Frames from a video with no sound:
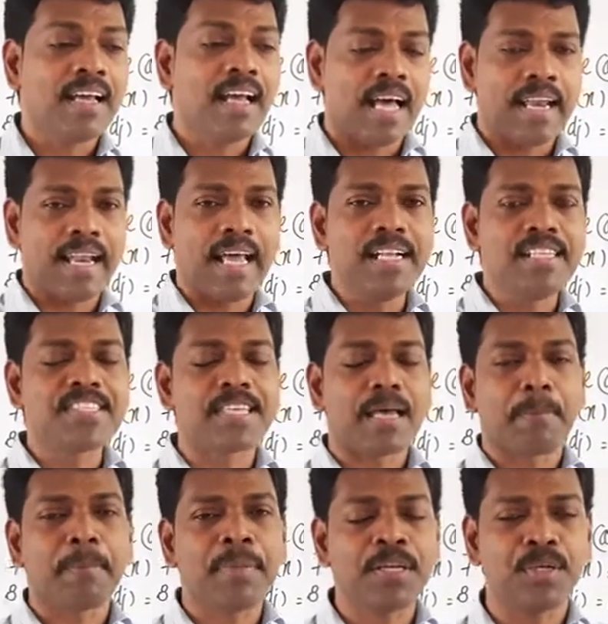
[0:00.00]
and I'll
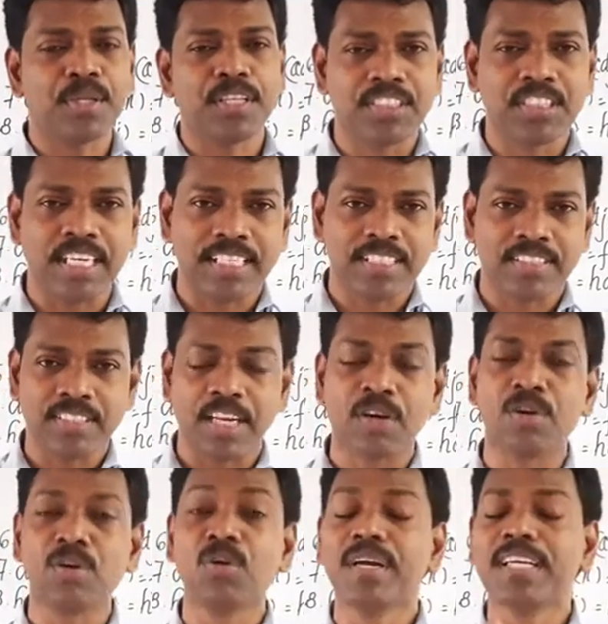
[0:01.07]
submit to the judge.
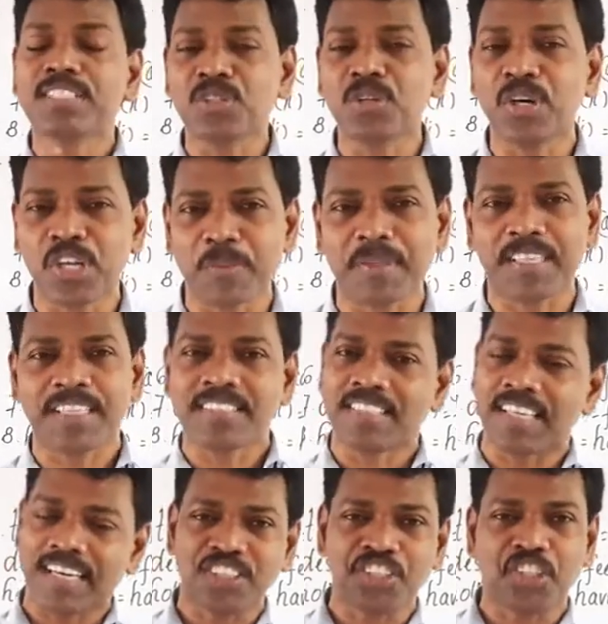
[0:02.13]
Now, who is going to be the
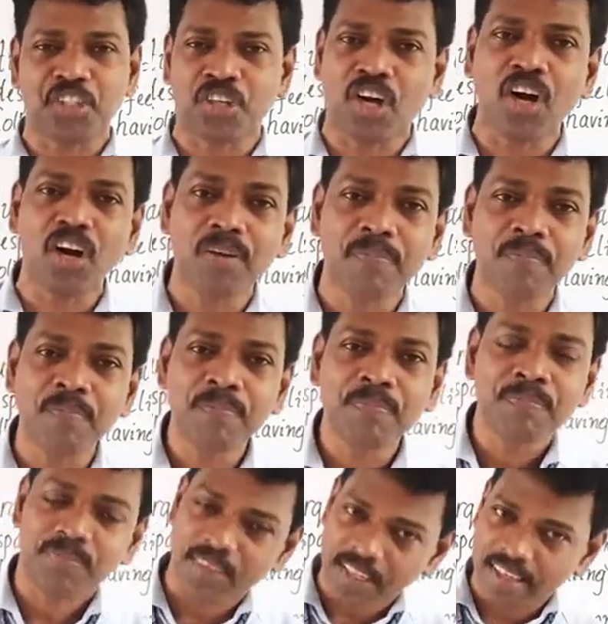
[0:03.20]
judge, you know?
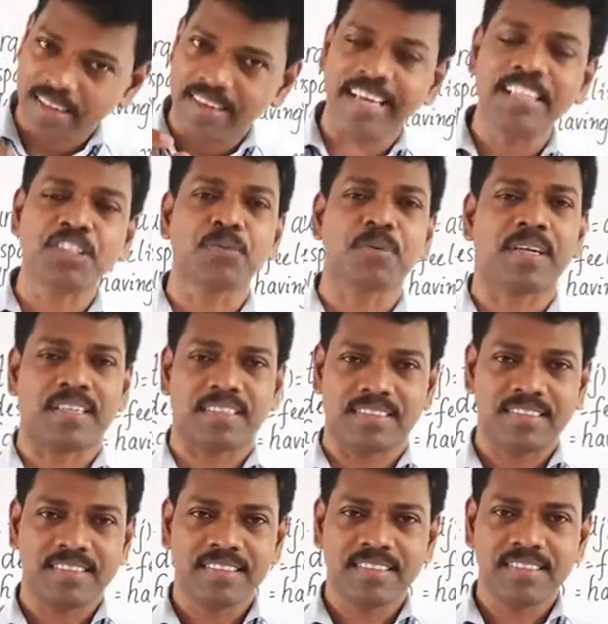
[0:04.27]
The great one.
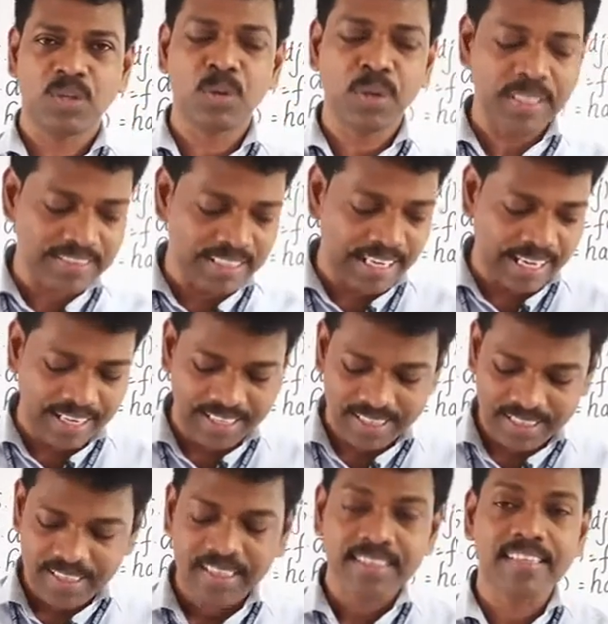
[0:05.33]
Who is that?
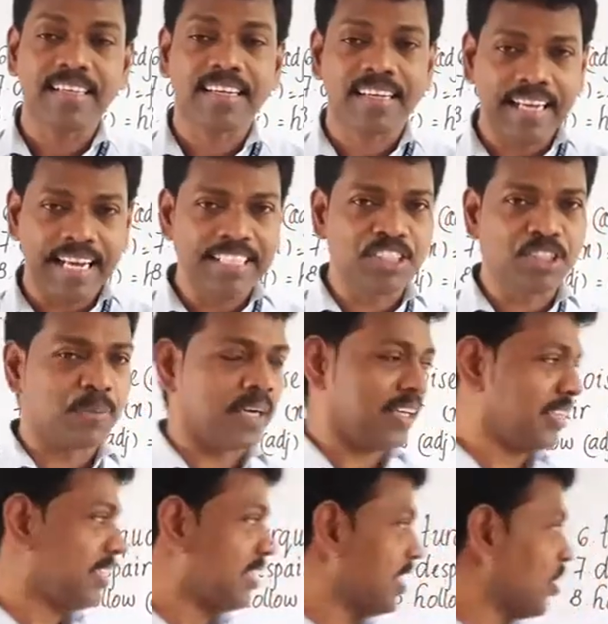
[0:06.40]
The great
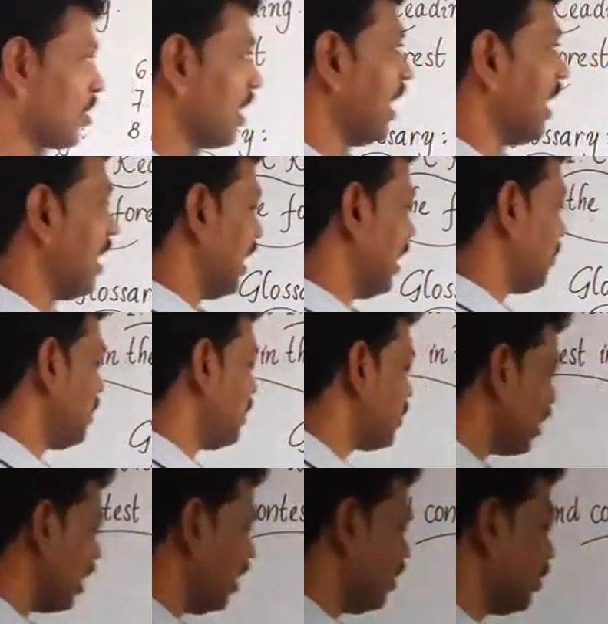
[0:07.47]
one. Okay, let me
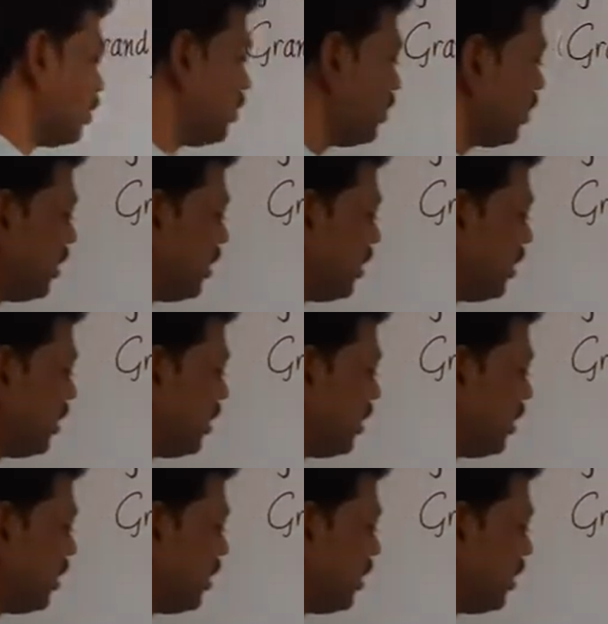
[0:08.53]
tell you.